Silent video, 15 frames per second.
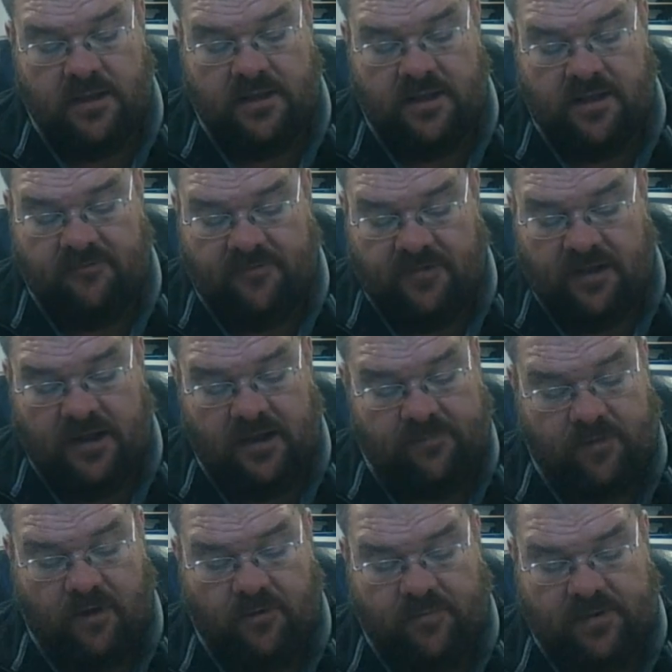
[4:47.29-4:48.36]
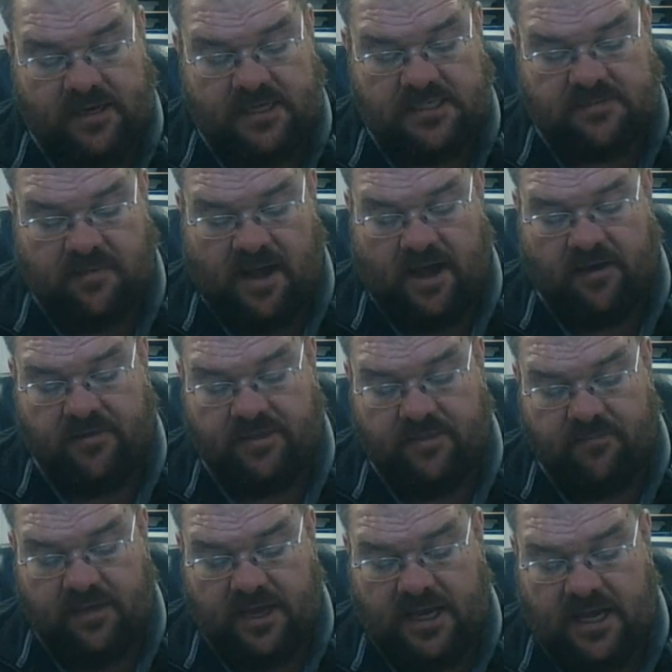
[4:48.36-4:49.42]
Then Philip opened his mouth,
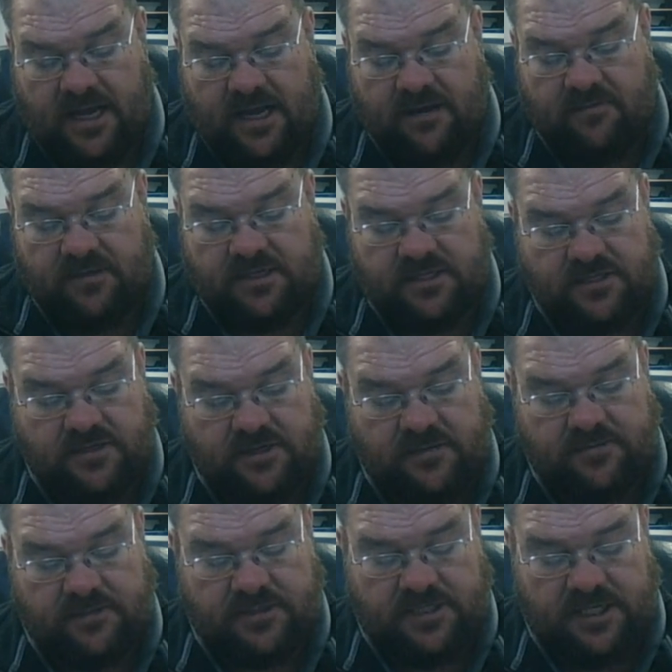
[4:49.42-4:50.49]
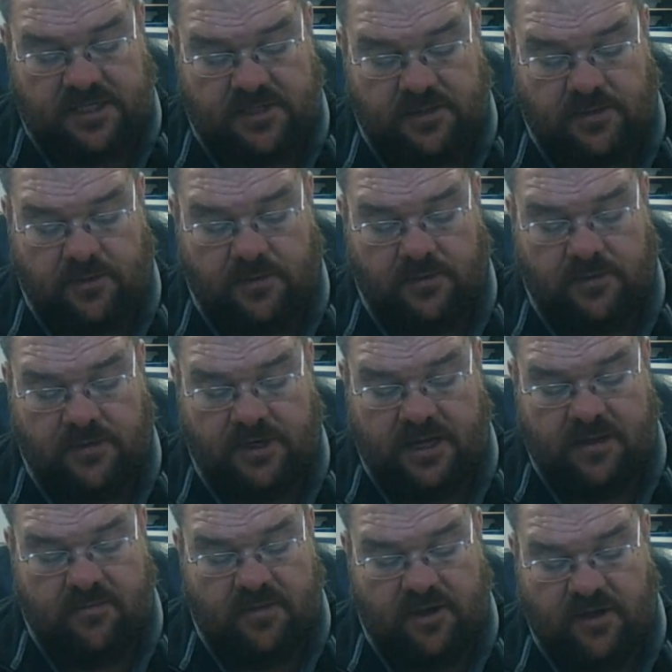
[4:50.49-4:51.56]
and beginning with the scriptures, he told
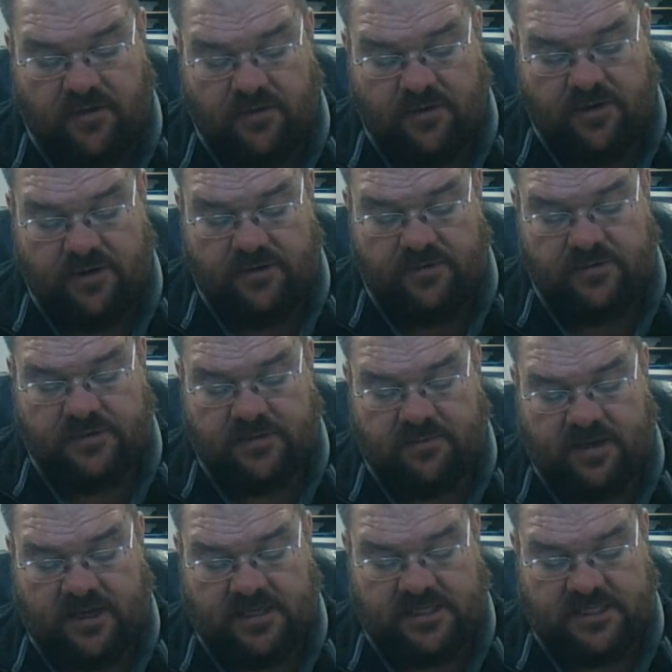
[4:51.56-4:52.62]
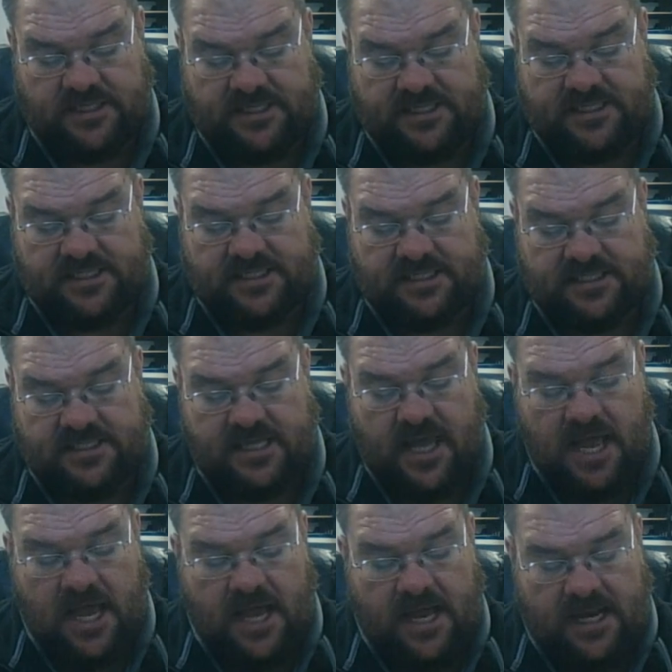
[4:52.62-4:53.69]
him the good news about Jesus.
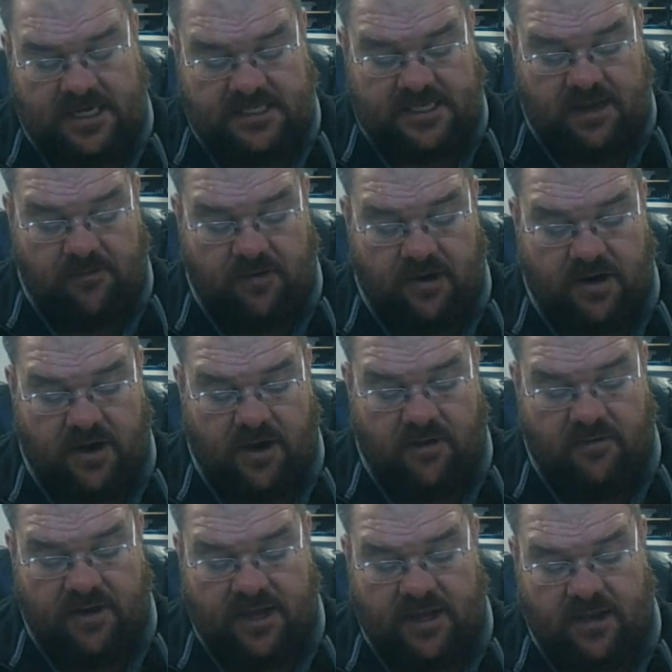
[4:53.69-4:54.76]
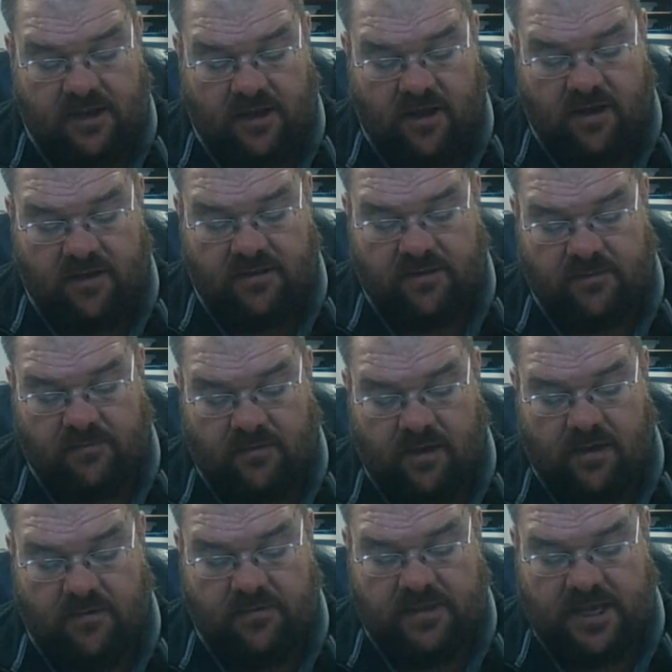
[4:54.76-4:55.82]
And as they were going along the
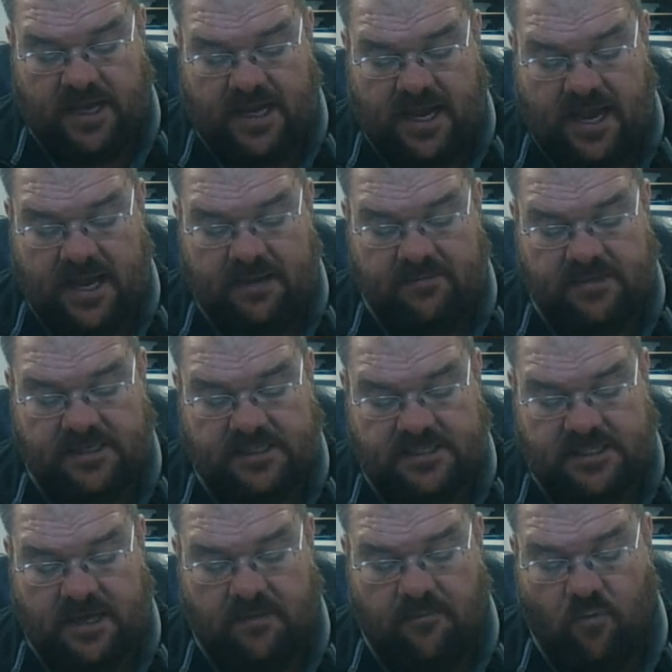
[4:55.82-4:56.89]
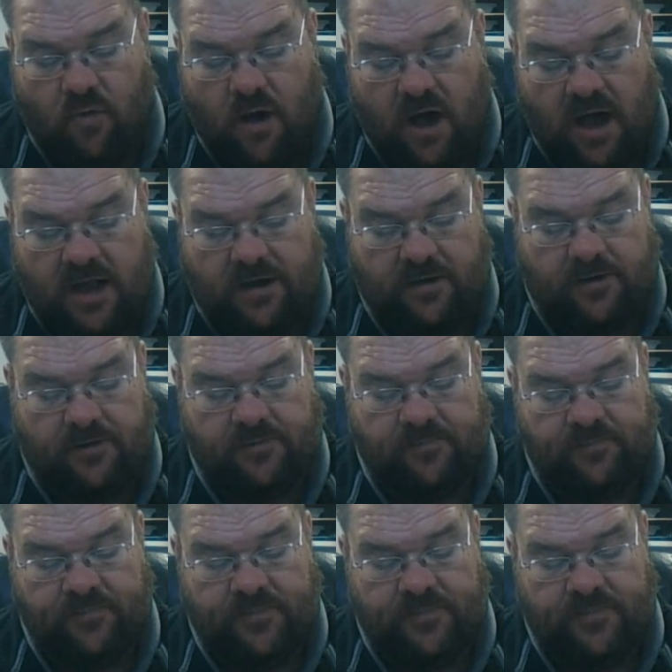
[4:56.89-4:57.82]
road, they came to some water.